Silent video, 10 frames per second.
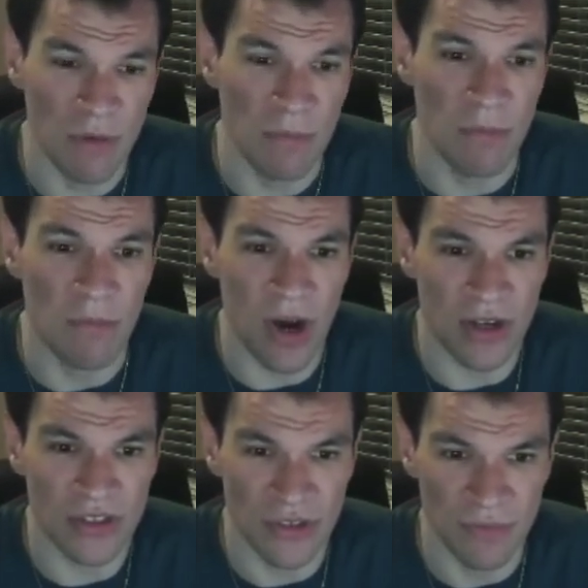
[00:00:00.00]

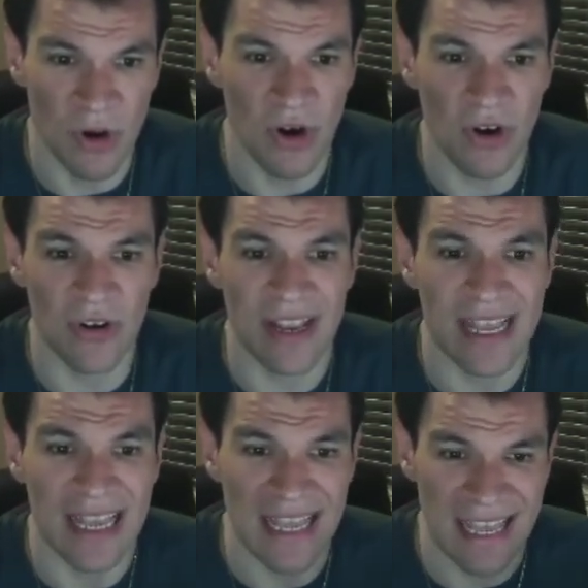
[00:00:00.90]
much more
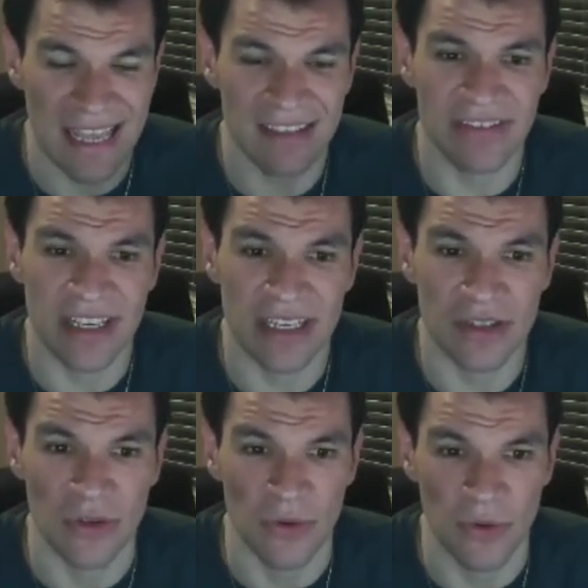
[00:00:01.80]
easy
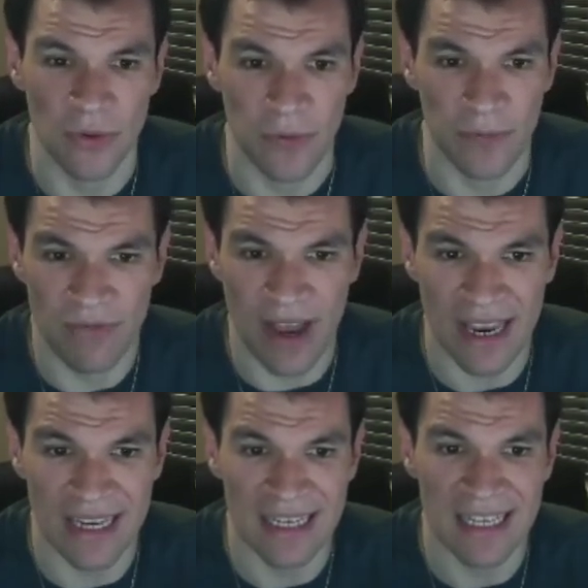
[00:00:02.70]
to
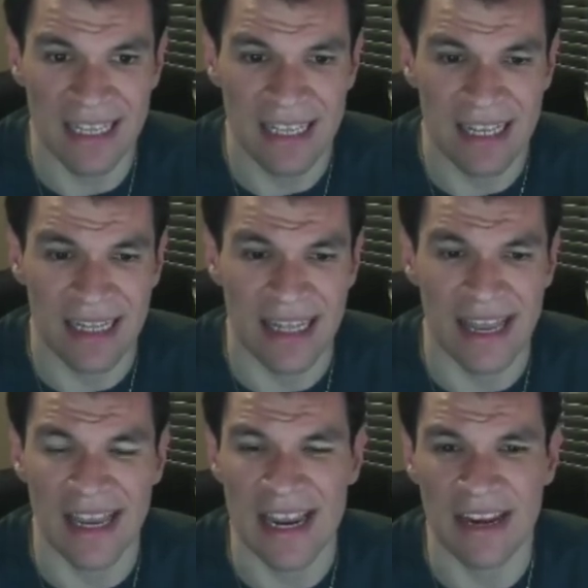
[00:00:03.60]
find
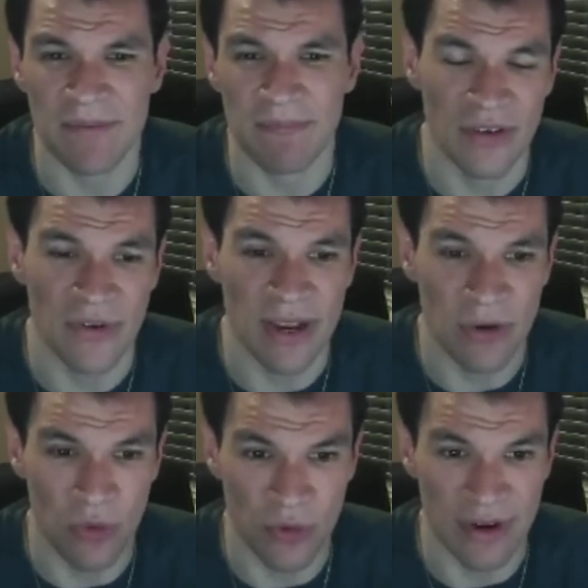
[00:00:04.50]
the
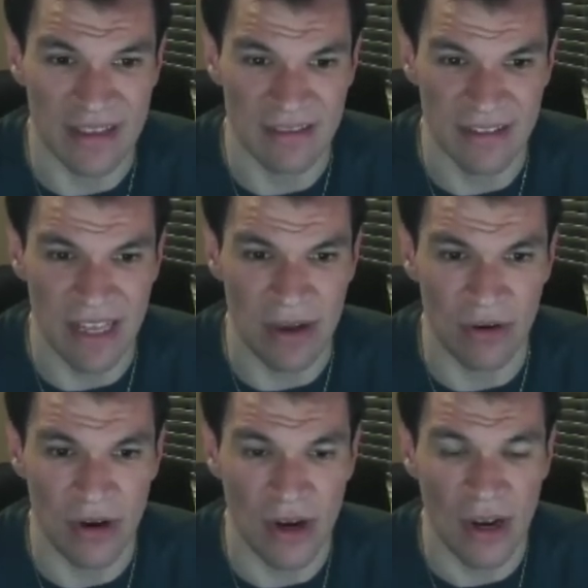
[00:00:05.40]
recurrence now,
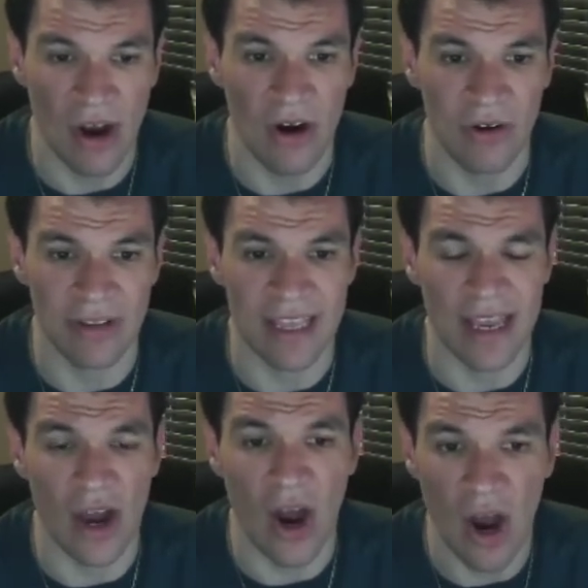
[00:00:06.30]
or
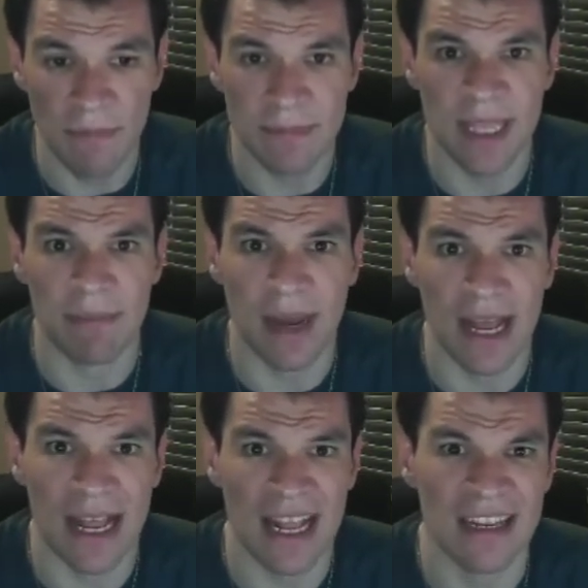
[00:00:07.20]
the
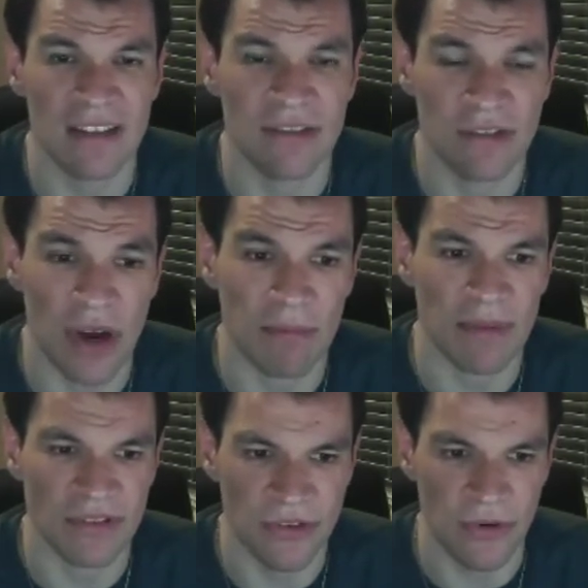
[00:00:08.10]
optimal
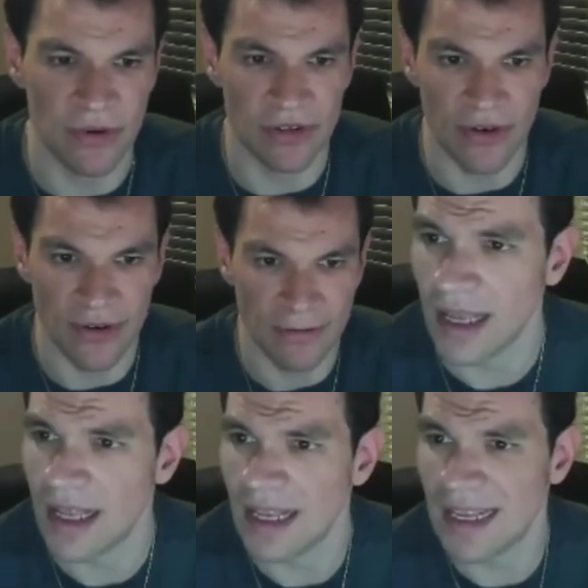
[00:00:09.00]
substructure.
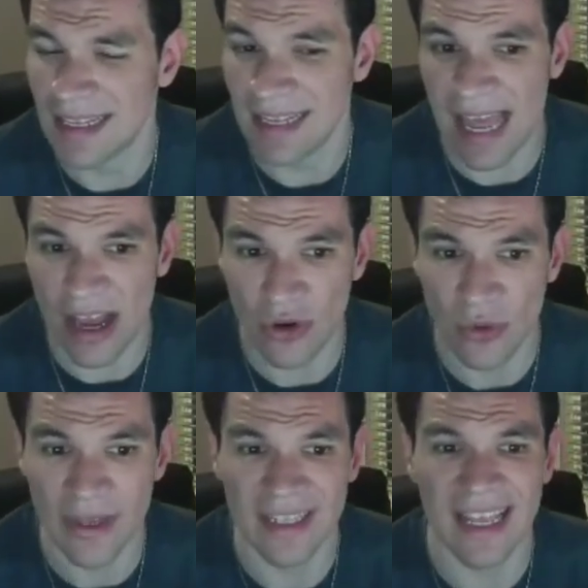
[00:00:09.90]
Now
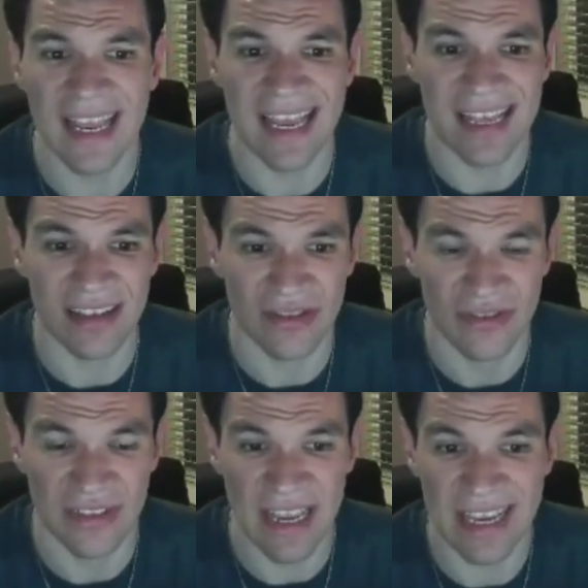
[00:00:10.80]
with the
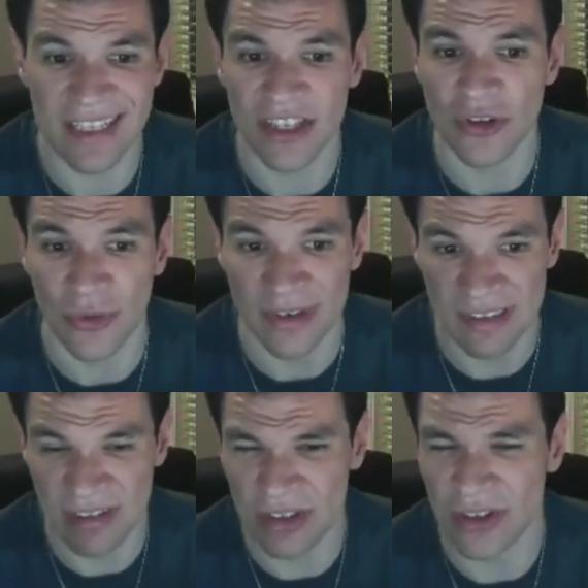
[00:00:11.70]
state
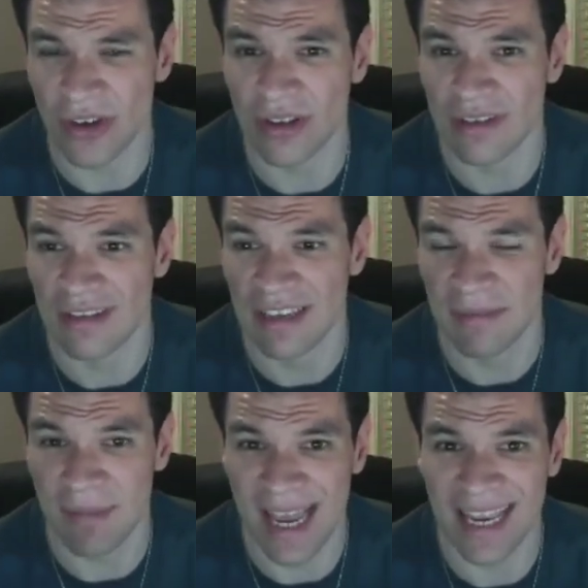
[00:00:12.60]
transitions
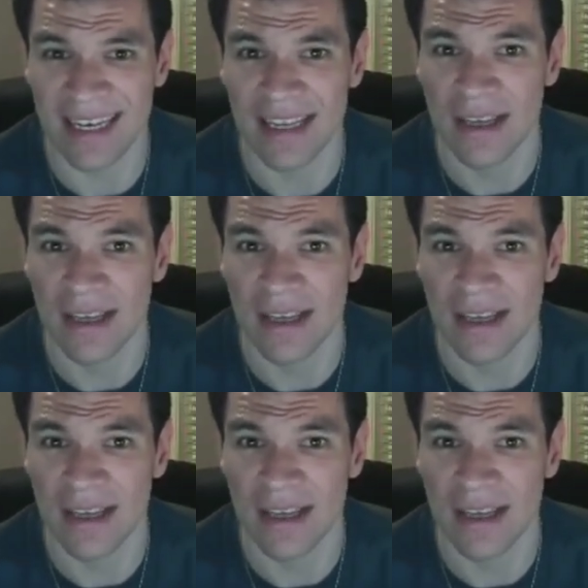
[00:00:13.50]
in mind,